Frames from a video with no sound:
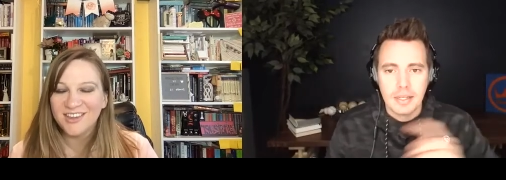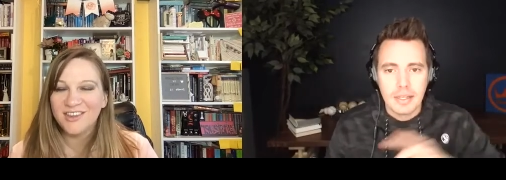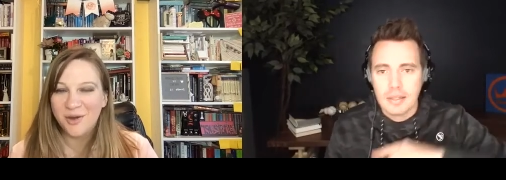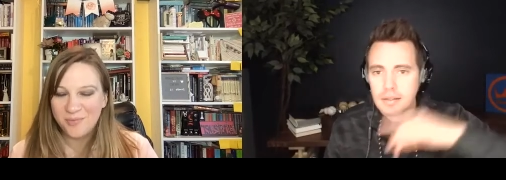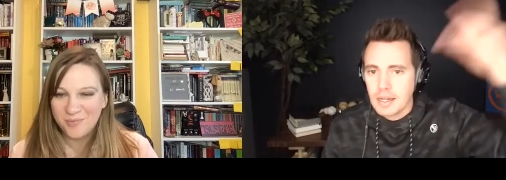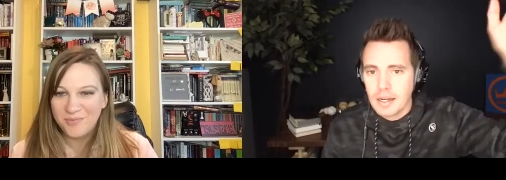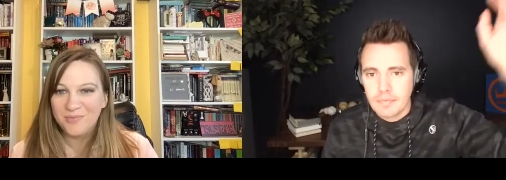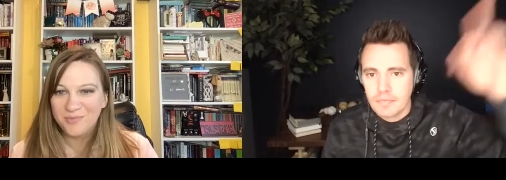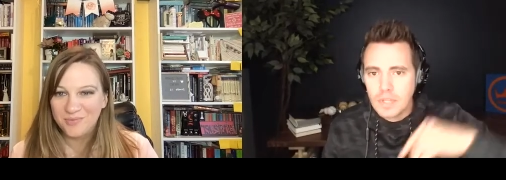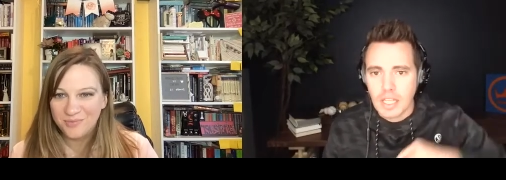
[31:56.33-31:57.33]
Speaker 1: Yeah.
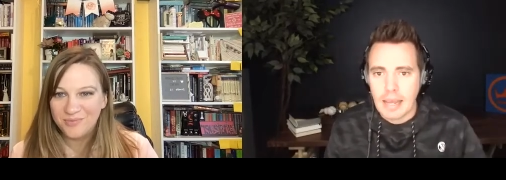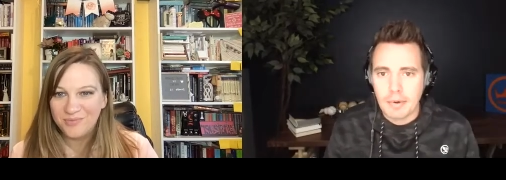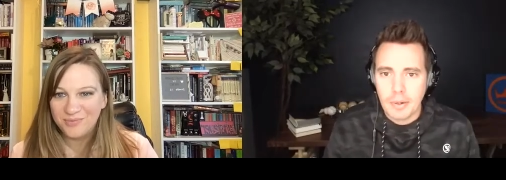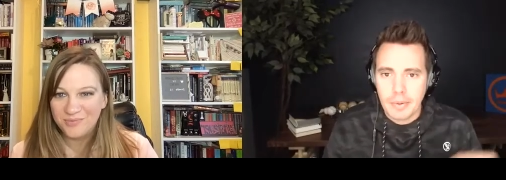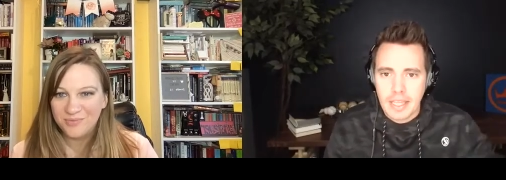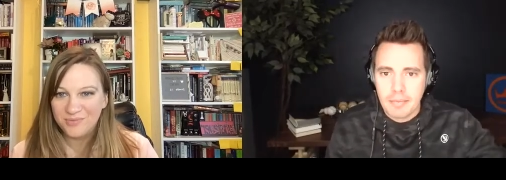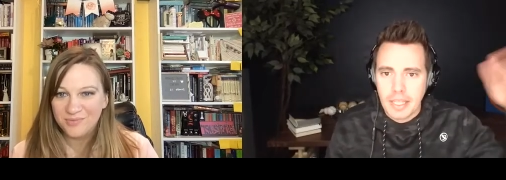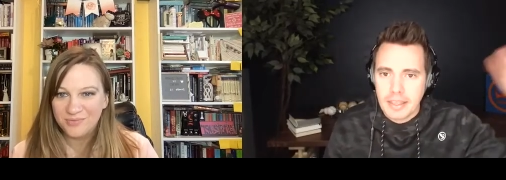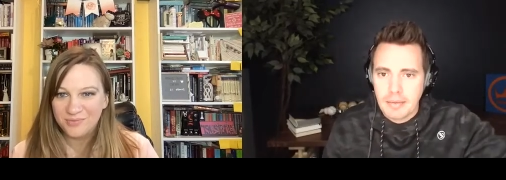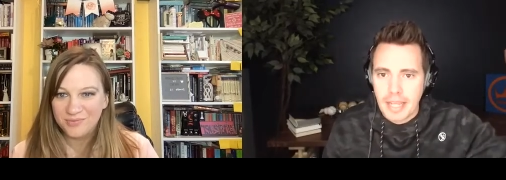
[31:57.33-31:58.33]
Collaborate with them, let
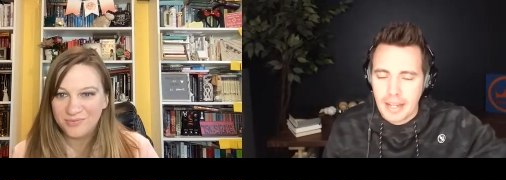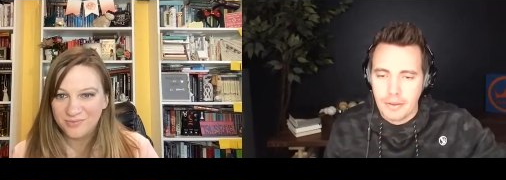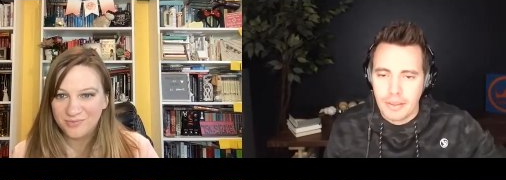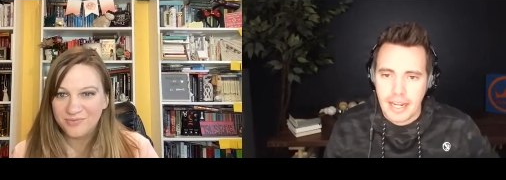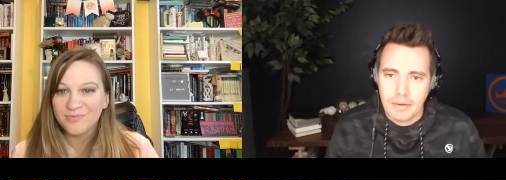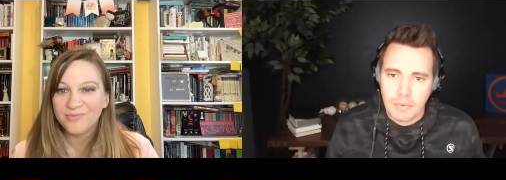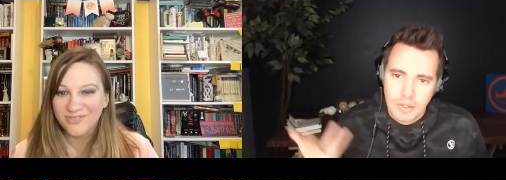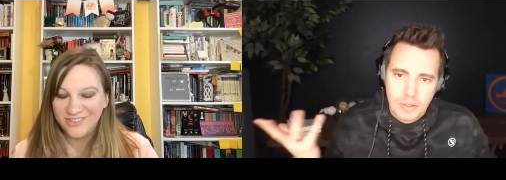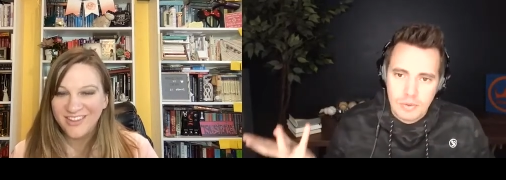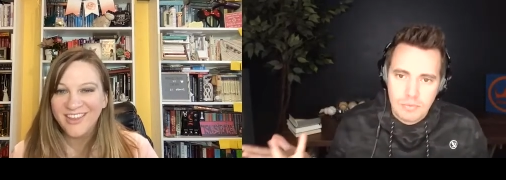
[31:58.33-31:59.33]
them handle that while
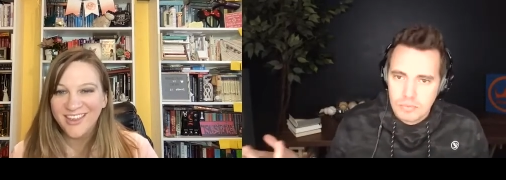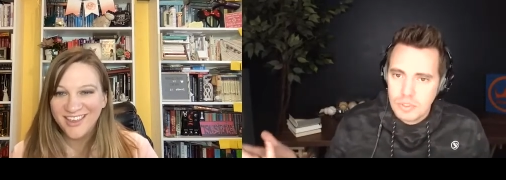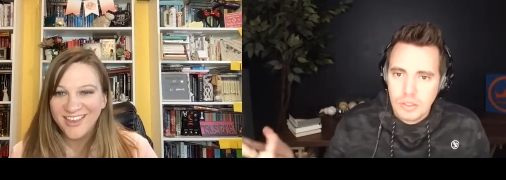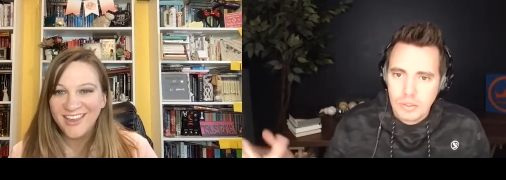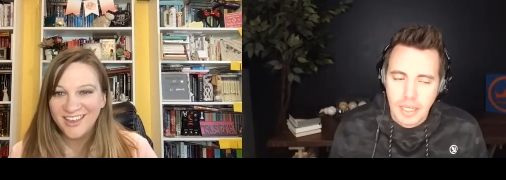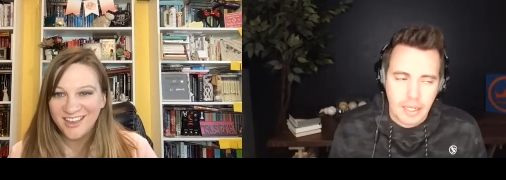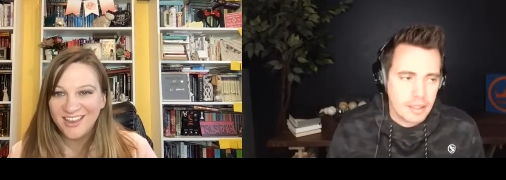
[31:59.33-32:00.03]
you do your thing.